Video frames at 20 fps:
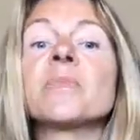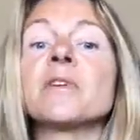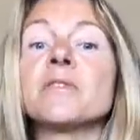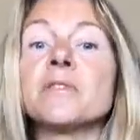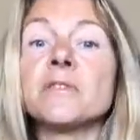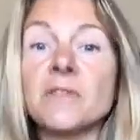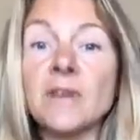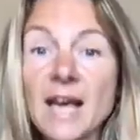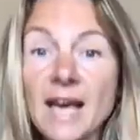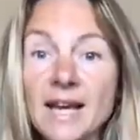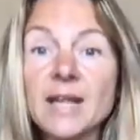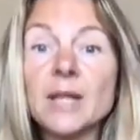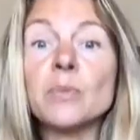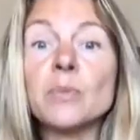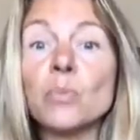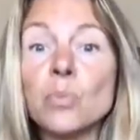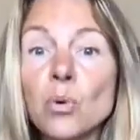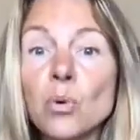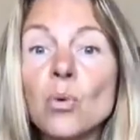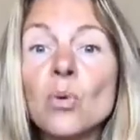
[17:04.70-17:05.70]
Very
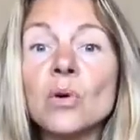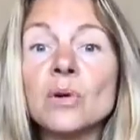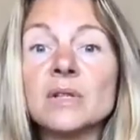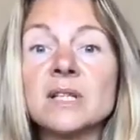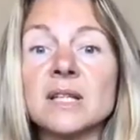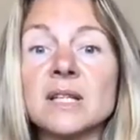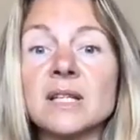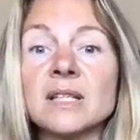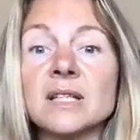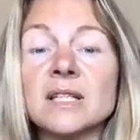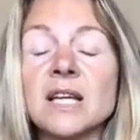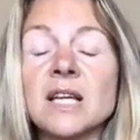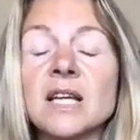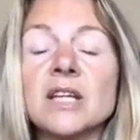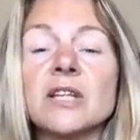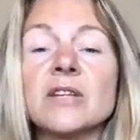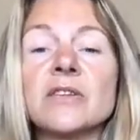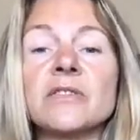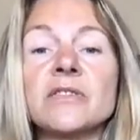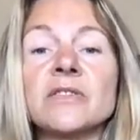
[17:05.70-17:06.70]
important.
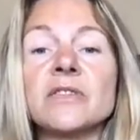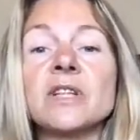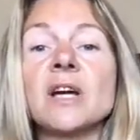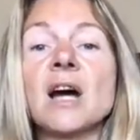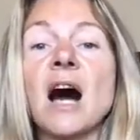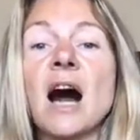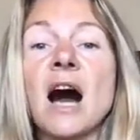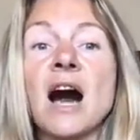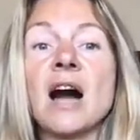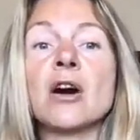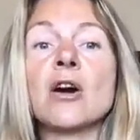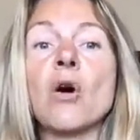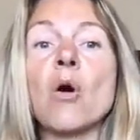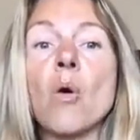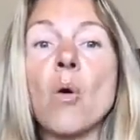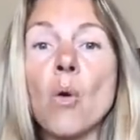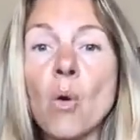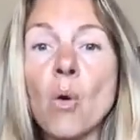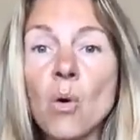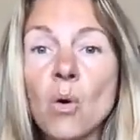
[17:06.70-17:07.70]
We are
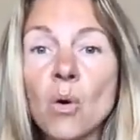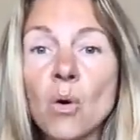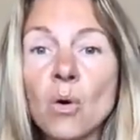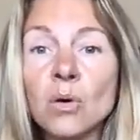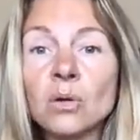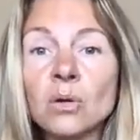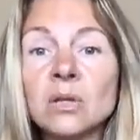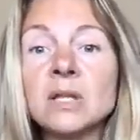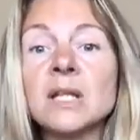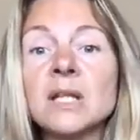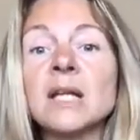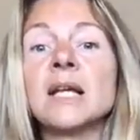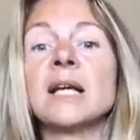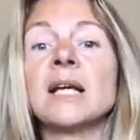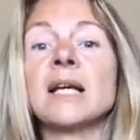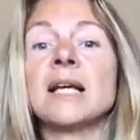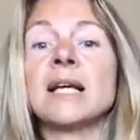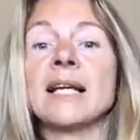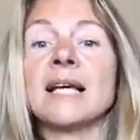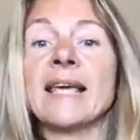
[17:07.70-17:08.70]
all
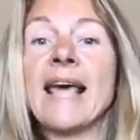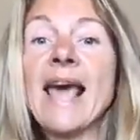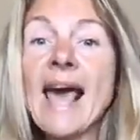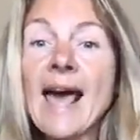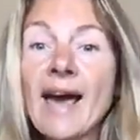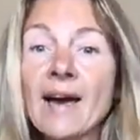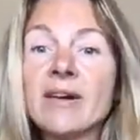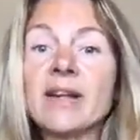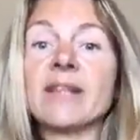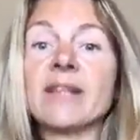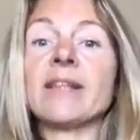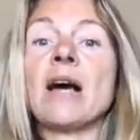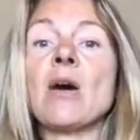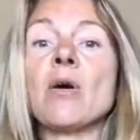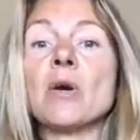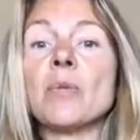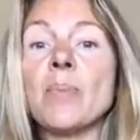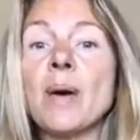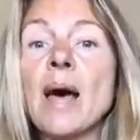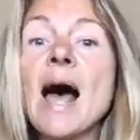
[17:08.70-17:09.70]
carrying
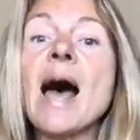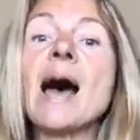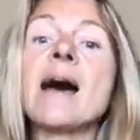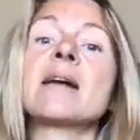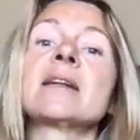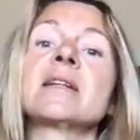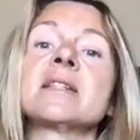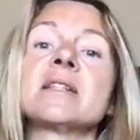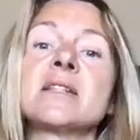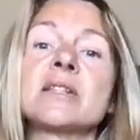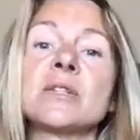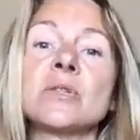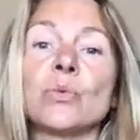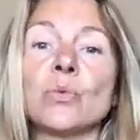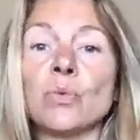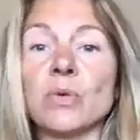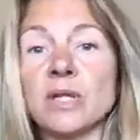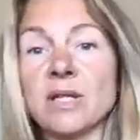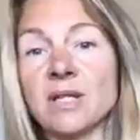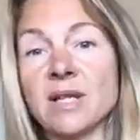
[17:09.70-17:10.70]
our parents
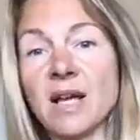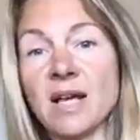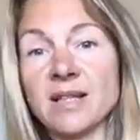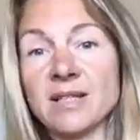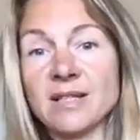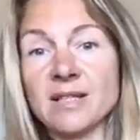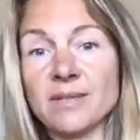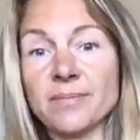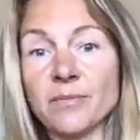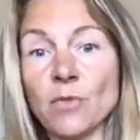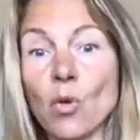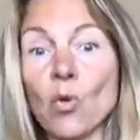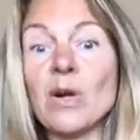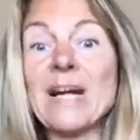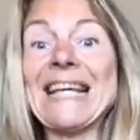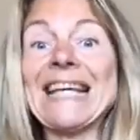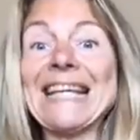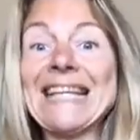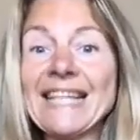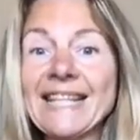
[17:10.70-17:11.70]
with us or
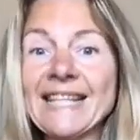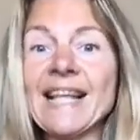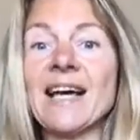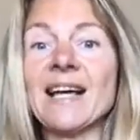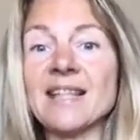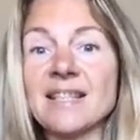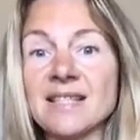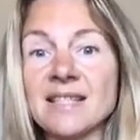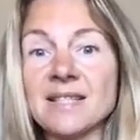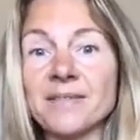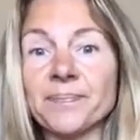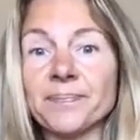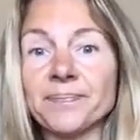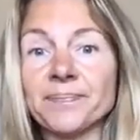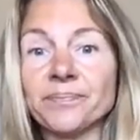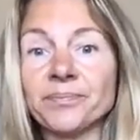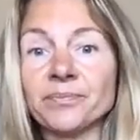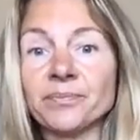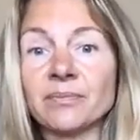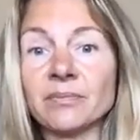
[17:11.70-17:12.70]
in us,
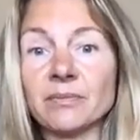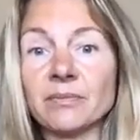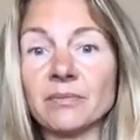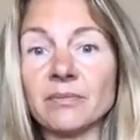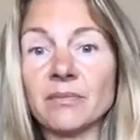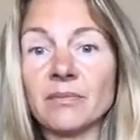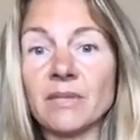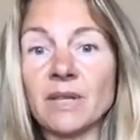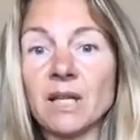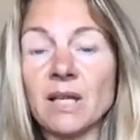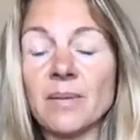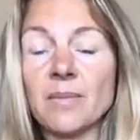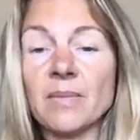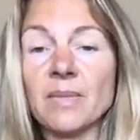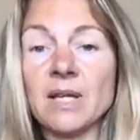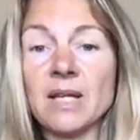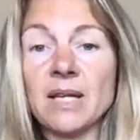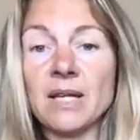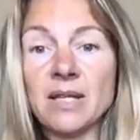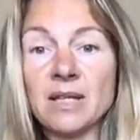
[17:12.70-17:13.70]

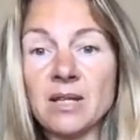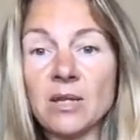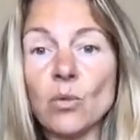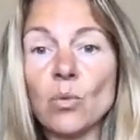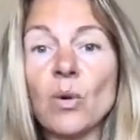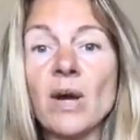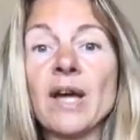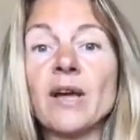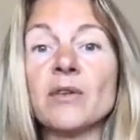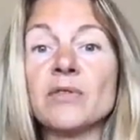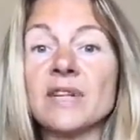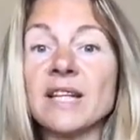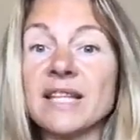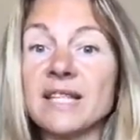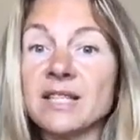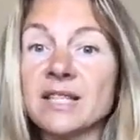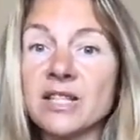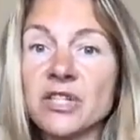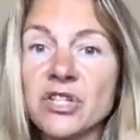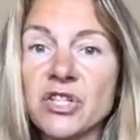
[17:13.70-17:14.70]
in the way of
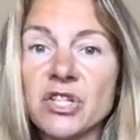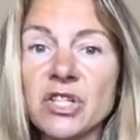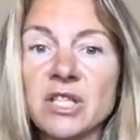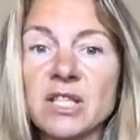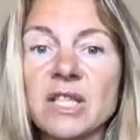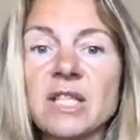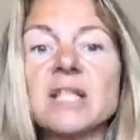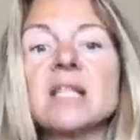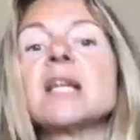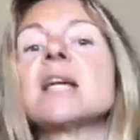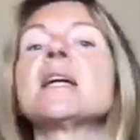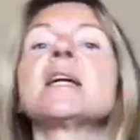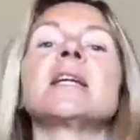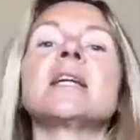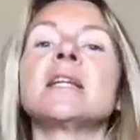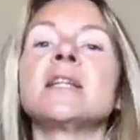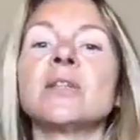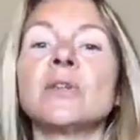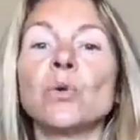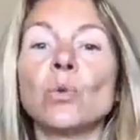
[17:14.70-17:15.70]
conditioning,
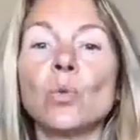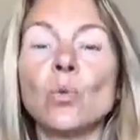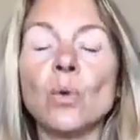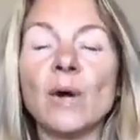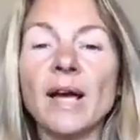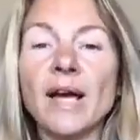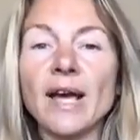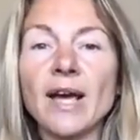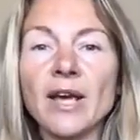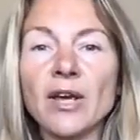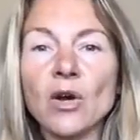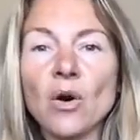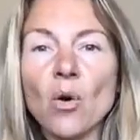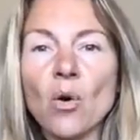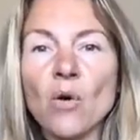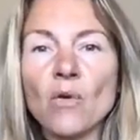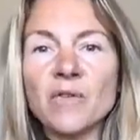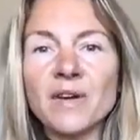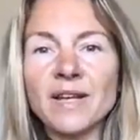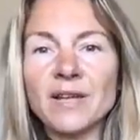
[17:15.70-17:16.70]
in the way
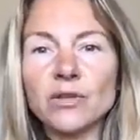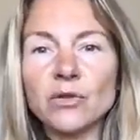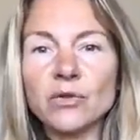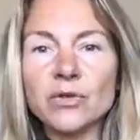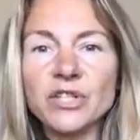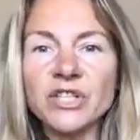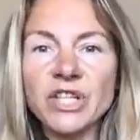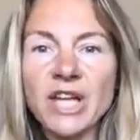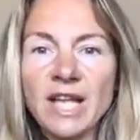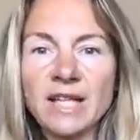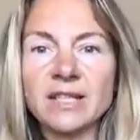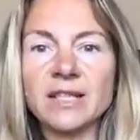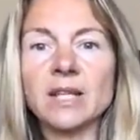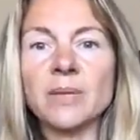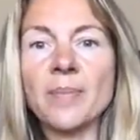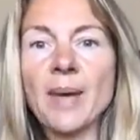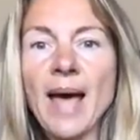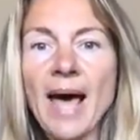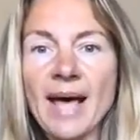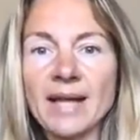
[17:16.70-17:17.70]
of
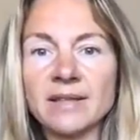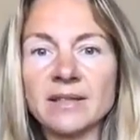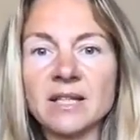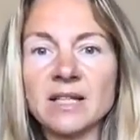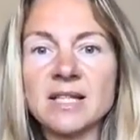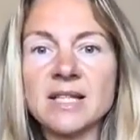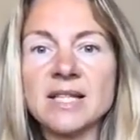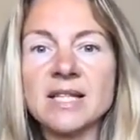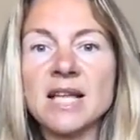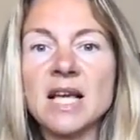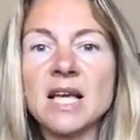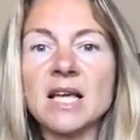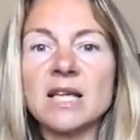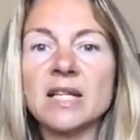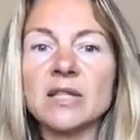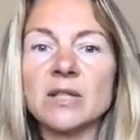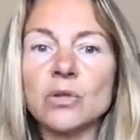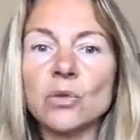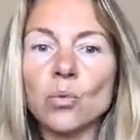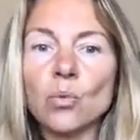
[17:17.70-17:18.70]
energetic patterns,
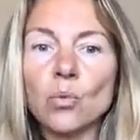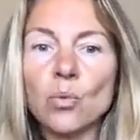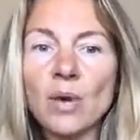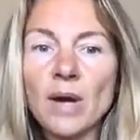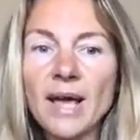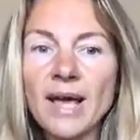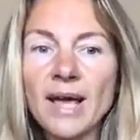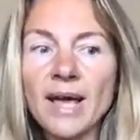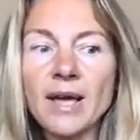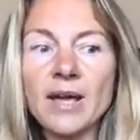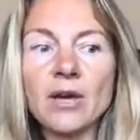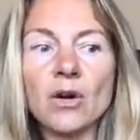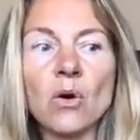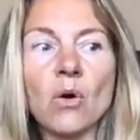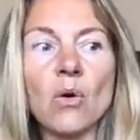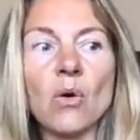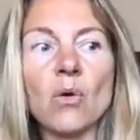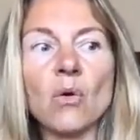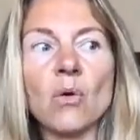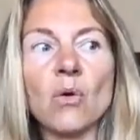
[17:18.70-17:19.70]
in the way
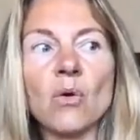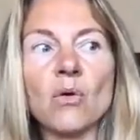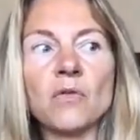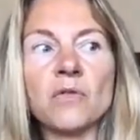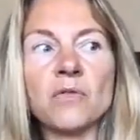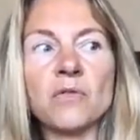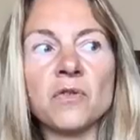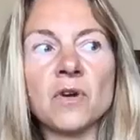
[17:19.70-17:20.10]
of